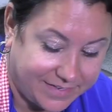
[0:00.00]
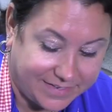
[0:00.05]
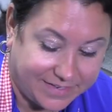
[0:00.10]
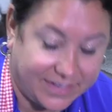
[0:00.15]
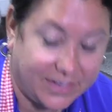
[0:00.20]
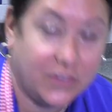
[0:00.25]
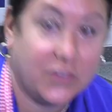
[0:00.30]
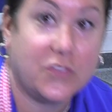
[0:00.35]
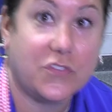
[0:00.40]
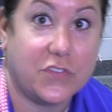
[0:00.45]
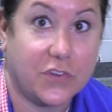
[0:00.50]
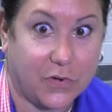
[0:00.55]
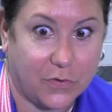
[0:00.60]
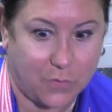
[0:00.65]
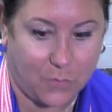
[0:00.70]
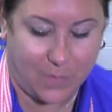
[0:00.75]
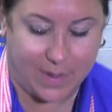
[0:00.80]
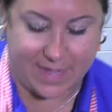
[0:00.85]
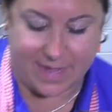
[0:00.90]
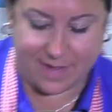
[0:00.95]
And stir
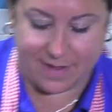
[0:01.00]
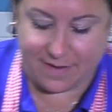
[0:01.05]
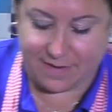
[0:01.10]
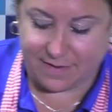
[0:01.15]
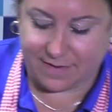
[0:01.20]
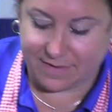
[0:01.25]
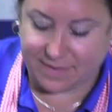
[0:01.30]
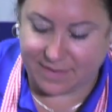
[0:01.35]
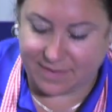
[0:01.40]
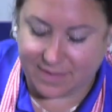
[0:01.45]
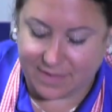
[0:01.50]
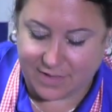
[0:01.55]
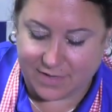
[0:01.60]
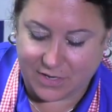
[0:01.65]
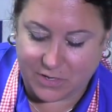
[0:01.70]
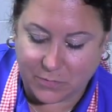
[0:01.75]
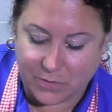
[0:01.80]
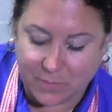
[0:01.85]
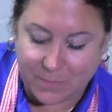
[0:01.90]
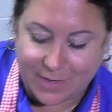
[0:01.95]
away.
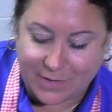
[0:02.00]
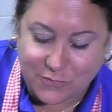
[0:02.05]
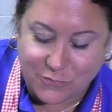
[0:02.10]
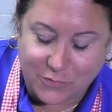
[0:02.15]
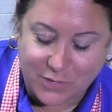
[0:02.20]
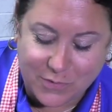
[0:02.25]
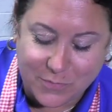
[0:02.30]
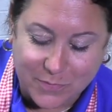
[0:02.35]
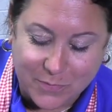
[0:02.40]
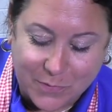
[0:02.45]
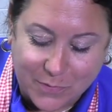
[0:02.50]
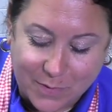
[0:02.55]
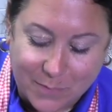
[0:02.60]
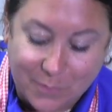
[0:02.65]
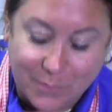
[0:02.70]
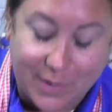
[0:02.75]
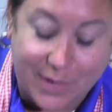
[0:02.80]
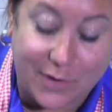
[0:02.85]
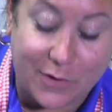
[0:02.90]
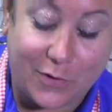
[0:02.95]
You want to make sure you
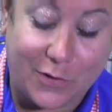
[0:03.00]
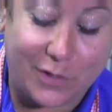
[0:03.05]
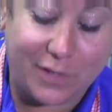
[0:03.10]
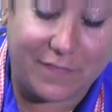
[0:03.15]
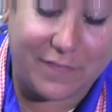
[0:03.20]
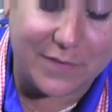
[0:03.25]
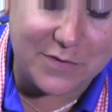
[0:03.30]
incorporate all of the